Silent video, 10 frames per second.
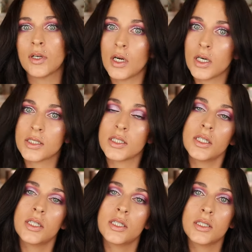NARS
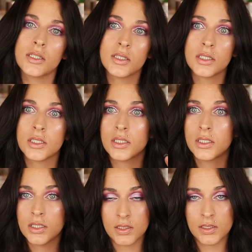is
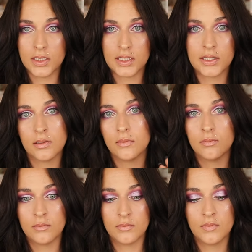$6.
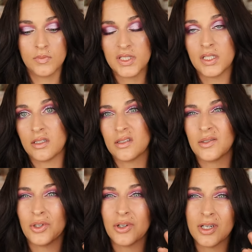
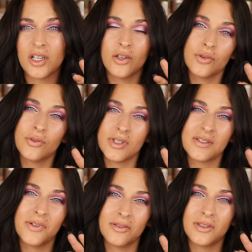So you're gonna go through
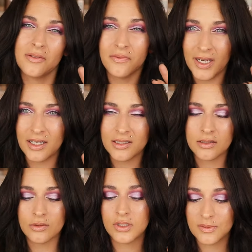this fairly fast.
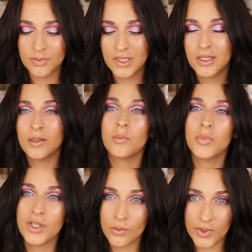So just
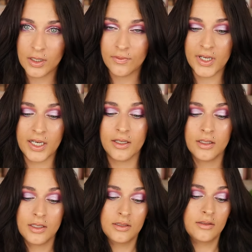be aware of that.
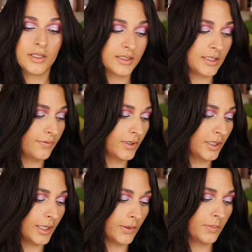Like I
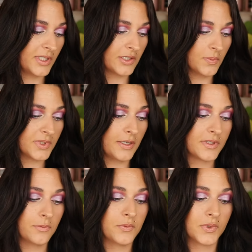definitely like would be so upset if
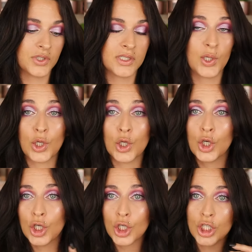someone was just like,
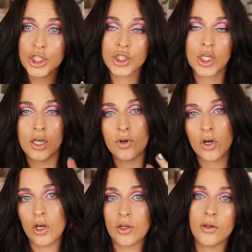let's
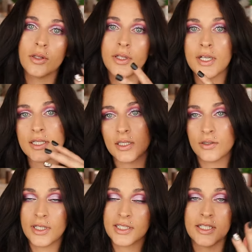cover all this
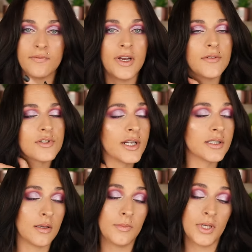and let's get 5
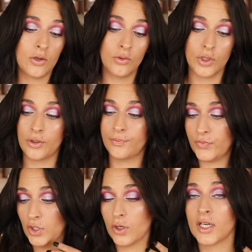shades. I'm like, oh no,
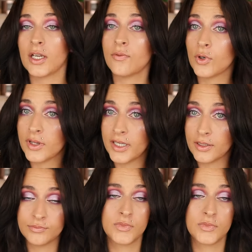you cannot afford that.